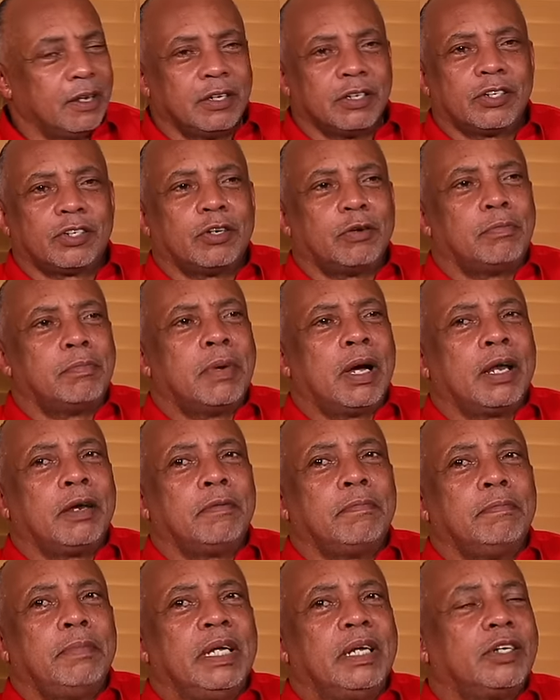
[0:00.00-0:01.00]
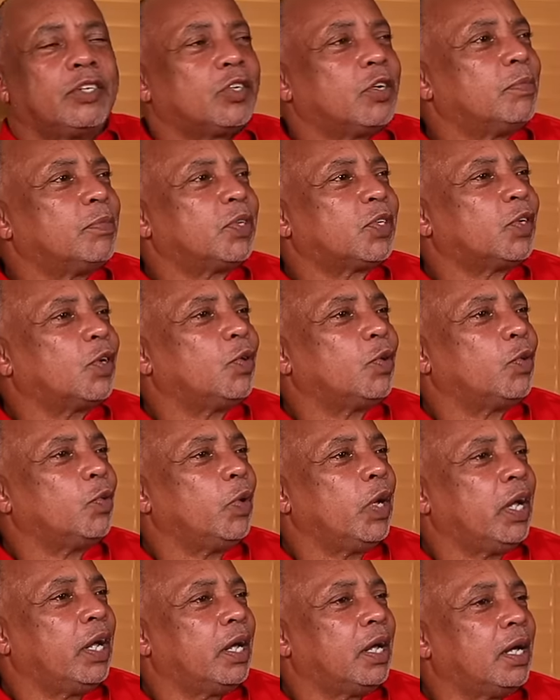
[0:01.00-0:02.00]
Some man build some sound
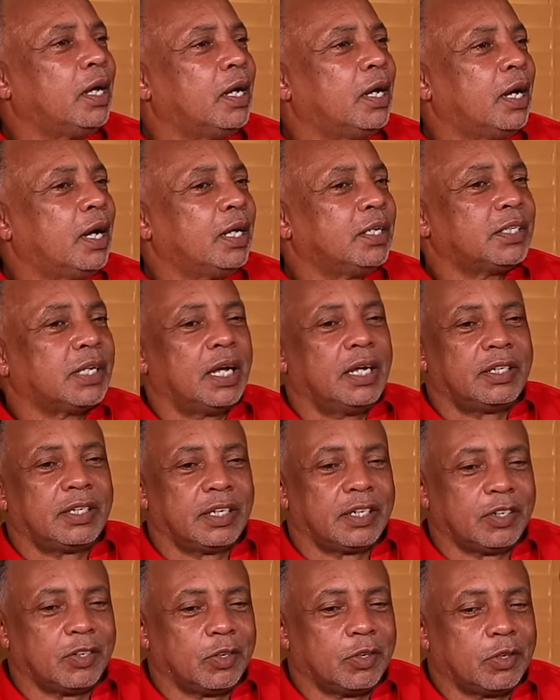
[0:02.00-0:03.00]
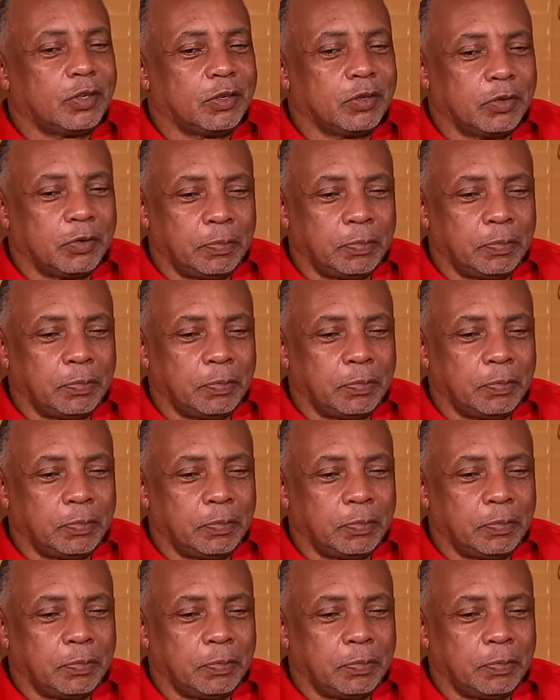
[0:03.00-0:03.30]
where, as I said to